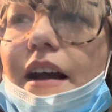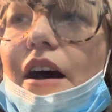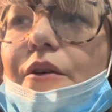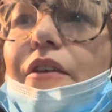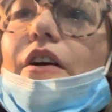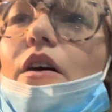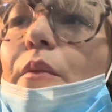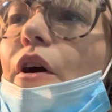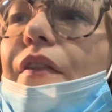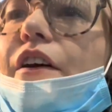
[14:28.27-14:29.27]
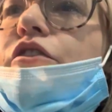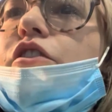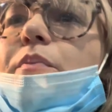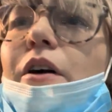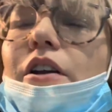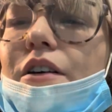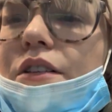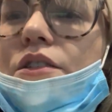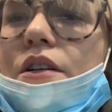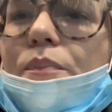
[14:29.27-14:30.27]
I was like, oh my God, that is just my
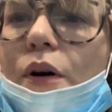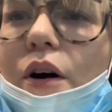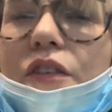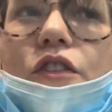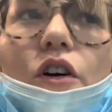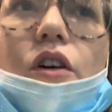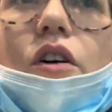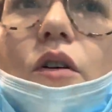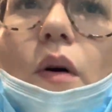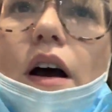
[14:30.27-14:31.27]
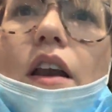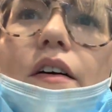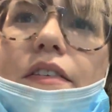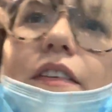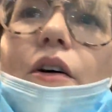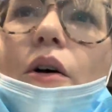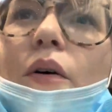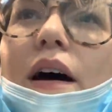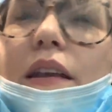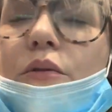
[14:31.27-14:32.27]
luck. But saw quite a lot
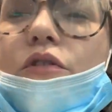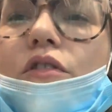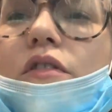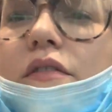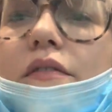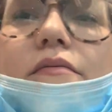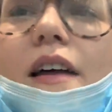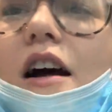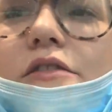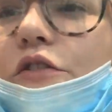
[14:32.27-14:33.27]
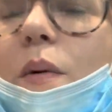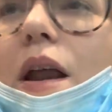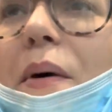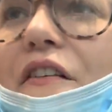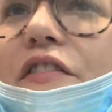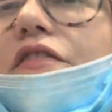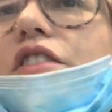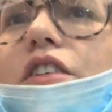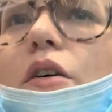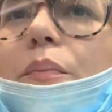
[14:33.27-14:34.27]
still, and it was just, I just want about 50
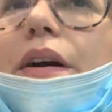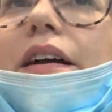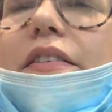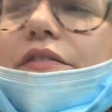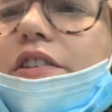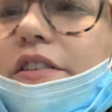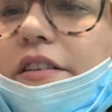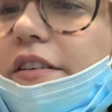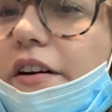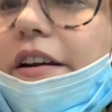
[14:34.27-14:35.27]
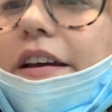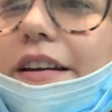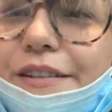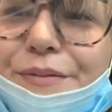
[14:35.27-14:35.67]
dog breeds, I've just decided.